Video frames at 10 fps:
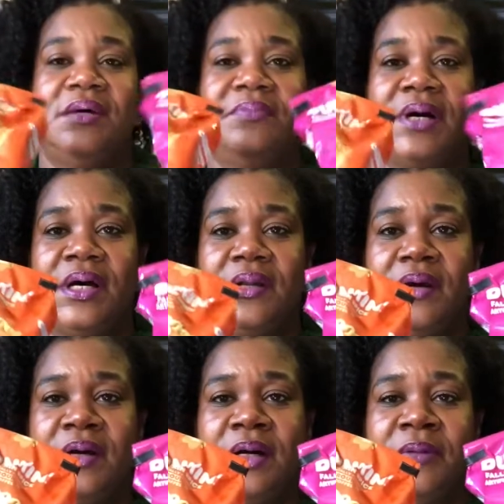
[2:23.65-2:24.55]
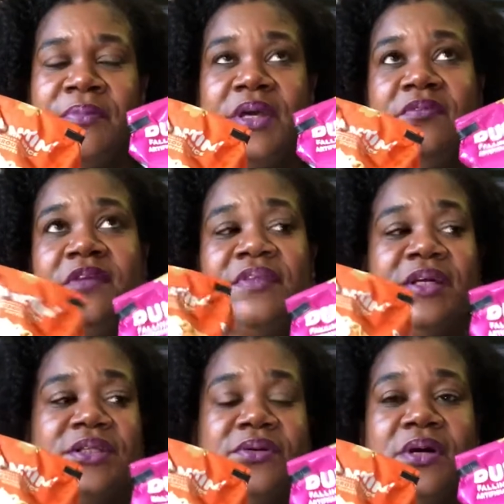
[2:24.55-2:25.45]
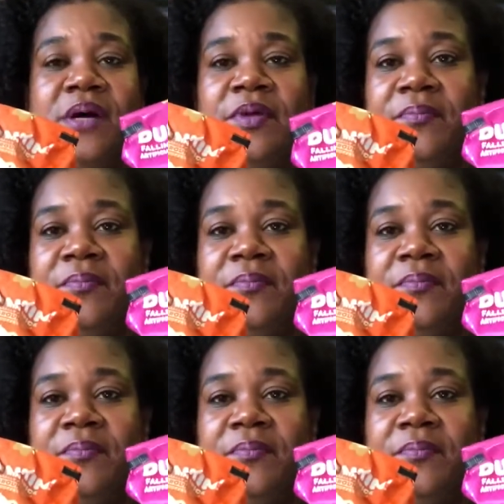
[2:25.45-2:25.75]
but even if they don't come in